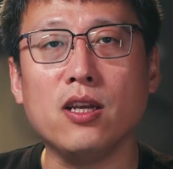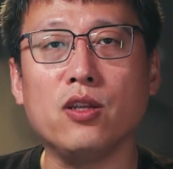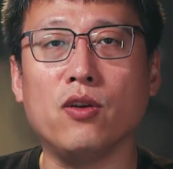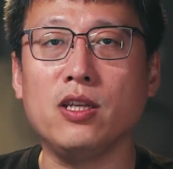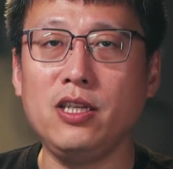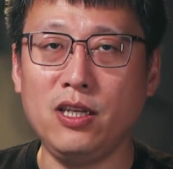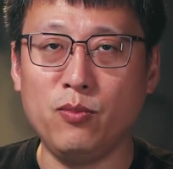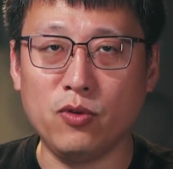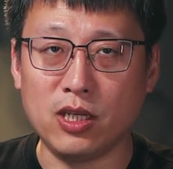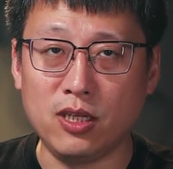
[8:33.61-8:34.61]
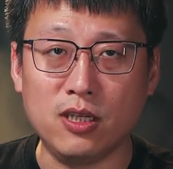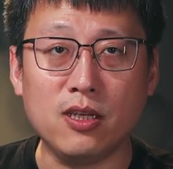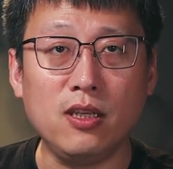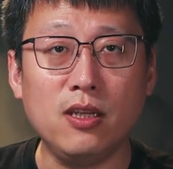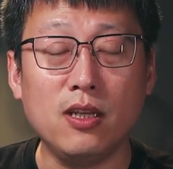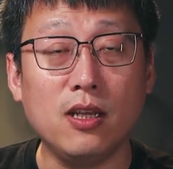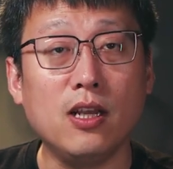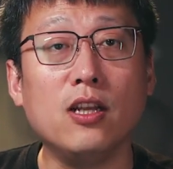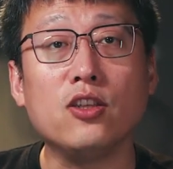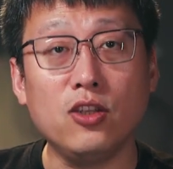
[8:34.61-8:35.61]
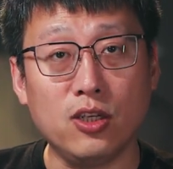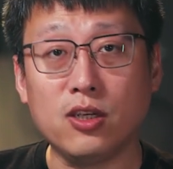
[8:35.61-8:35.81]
protocols and processing power,